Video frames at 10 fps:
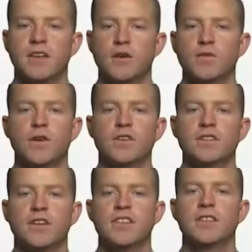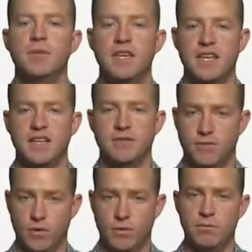First, the B
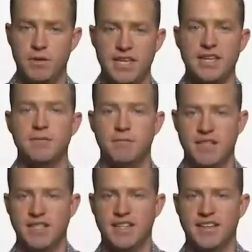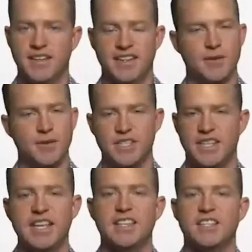for be busy. Now we
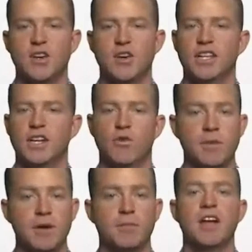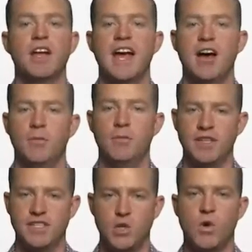just hit this earlier. Remember, how
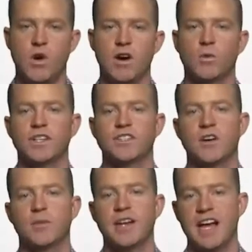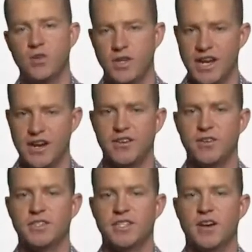busy you are will determine how you carry
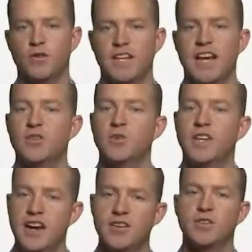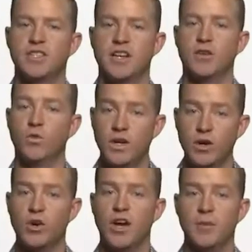yourself, and how you carry yourself
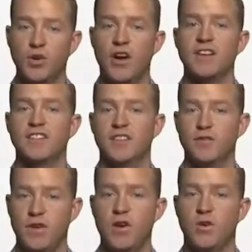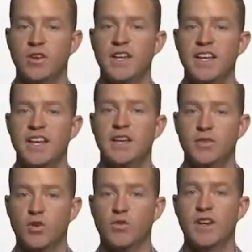will come across on the phone
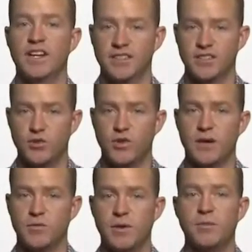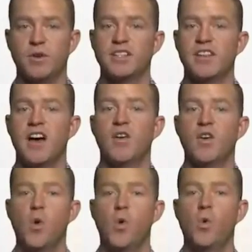if you're reading a script. Remember, it's not
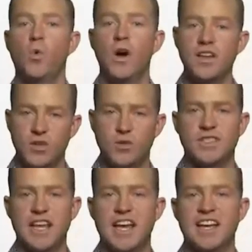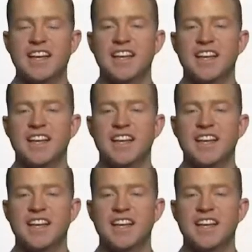what you say,